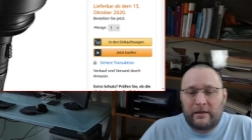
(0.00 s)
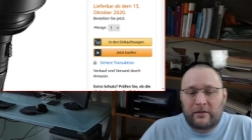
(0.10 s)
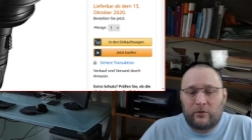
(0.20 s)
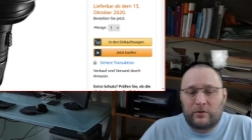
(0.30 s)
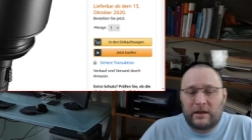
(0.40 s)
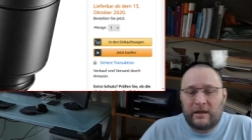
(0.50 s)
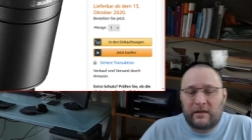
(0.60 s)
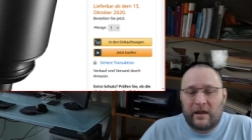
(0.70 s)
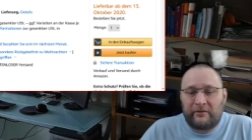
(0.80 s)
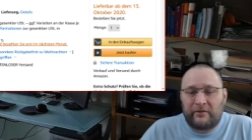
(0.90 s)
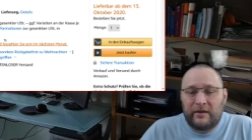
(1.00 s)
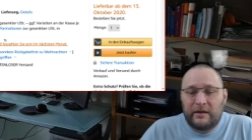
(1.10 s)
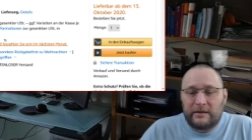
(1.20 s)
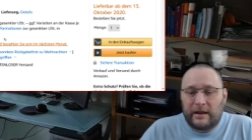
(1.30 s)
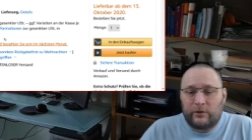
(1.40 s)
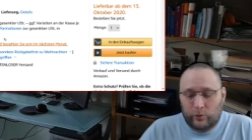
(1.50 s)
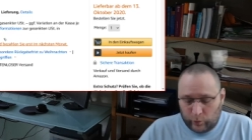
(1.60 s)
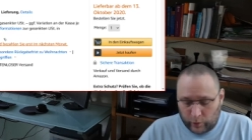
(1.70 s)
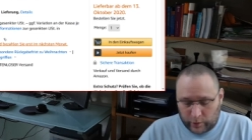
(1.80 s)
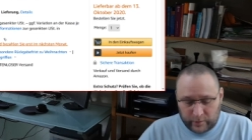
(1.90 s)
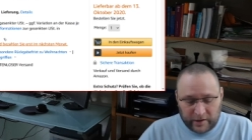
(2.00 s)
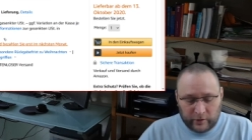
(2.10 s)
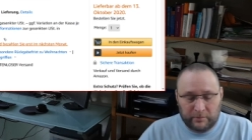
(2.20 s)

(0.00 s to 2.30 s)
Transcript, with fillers: So these have, they don't work without a